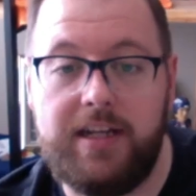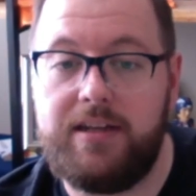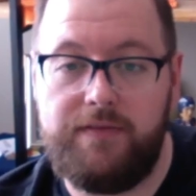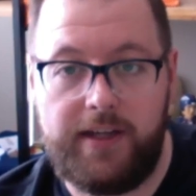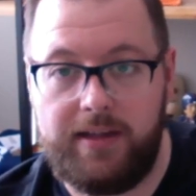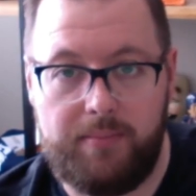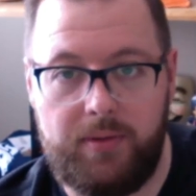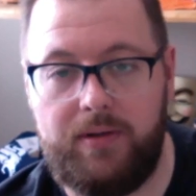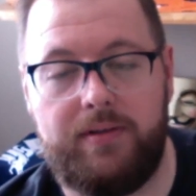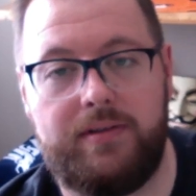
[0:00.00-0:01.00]
a
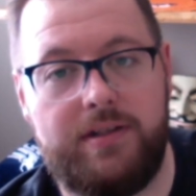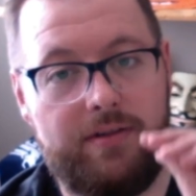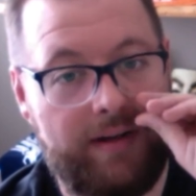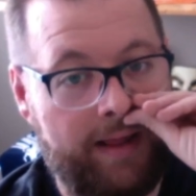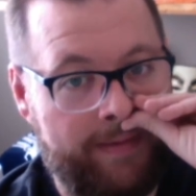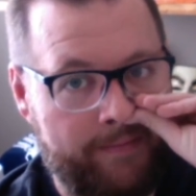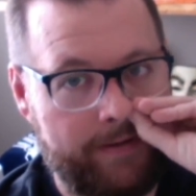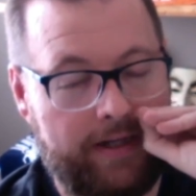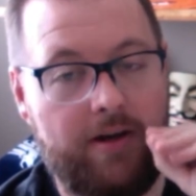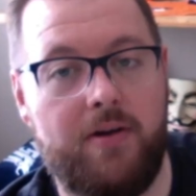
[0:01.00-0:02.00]
developer to do anything
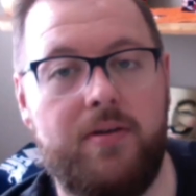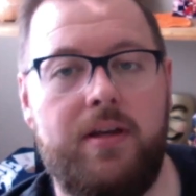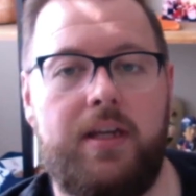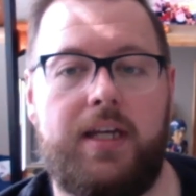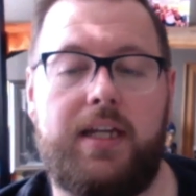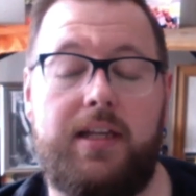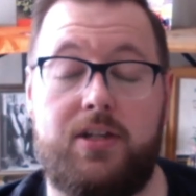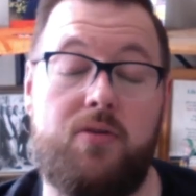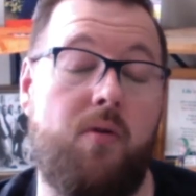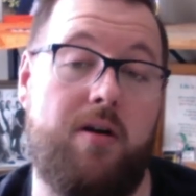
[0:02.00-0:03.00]
with code,
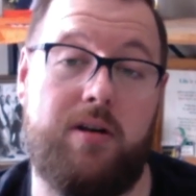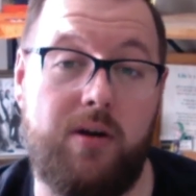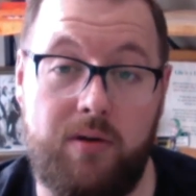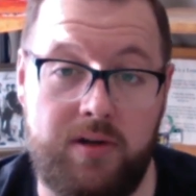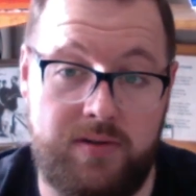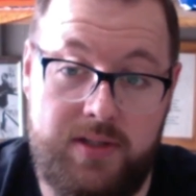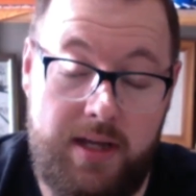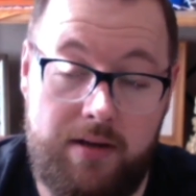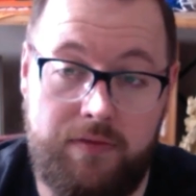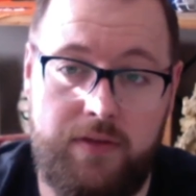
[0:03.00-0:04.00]
unless you are a coder
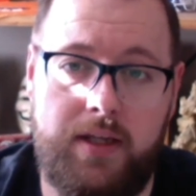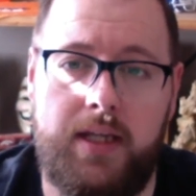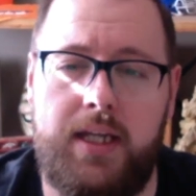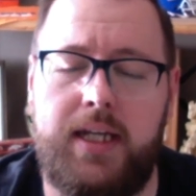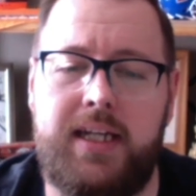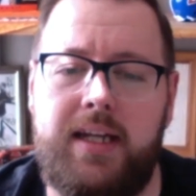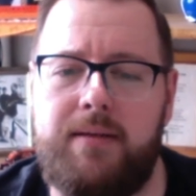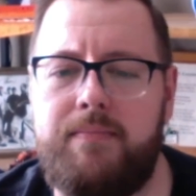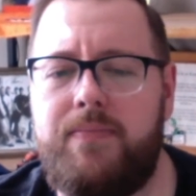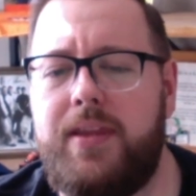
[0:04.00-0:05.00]
yourself.
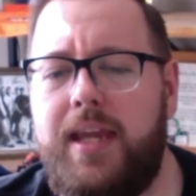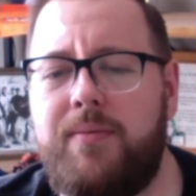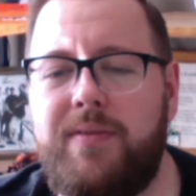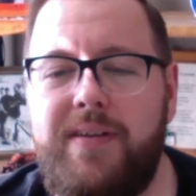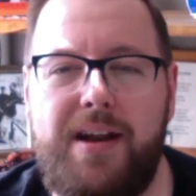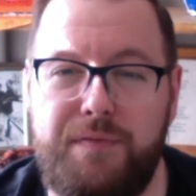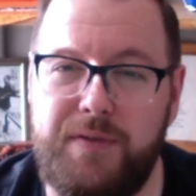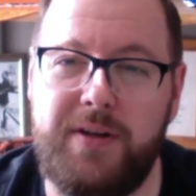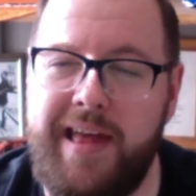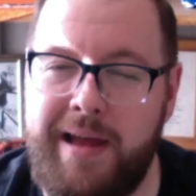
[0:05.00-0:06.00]
And we've got to
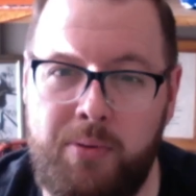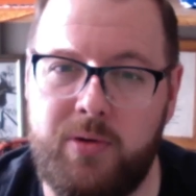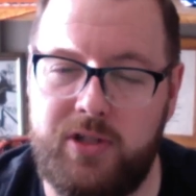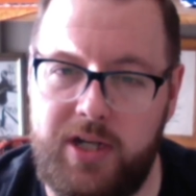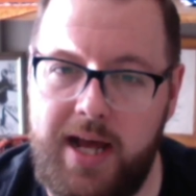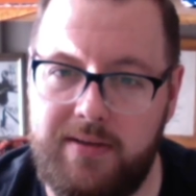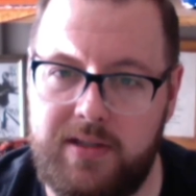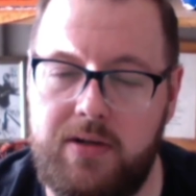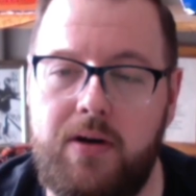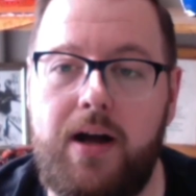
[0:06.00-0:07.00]
figure that portion out.
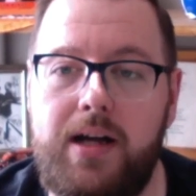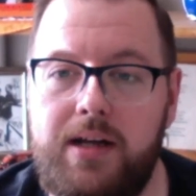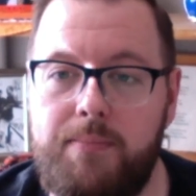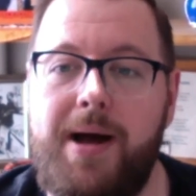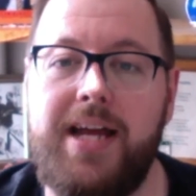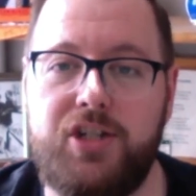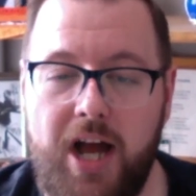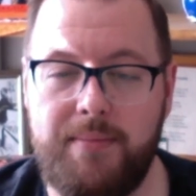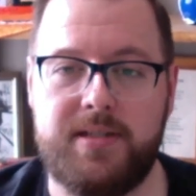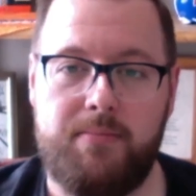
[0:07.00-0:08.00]
So my
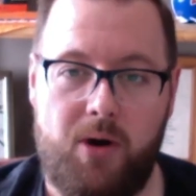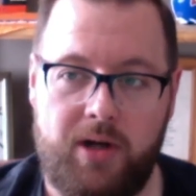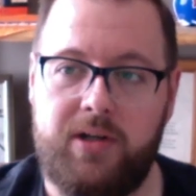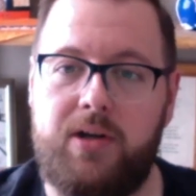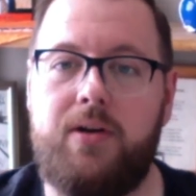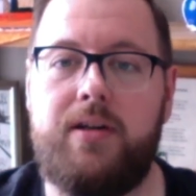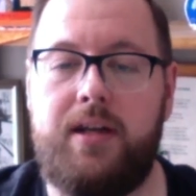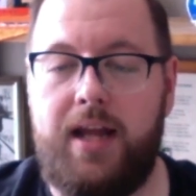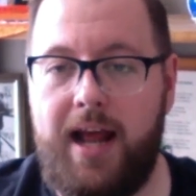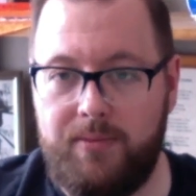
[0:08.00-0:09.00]
job as a marketer,
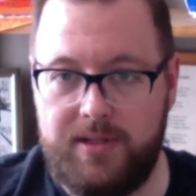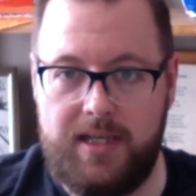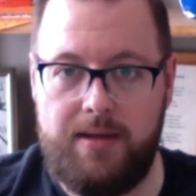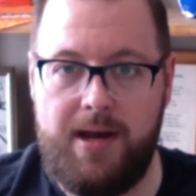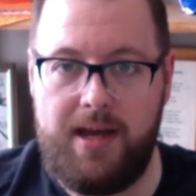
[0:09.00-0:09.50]
and I would say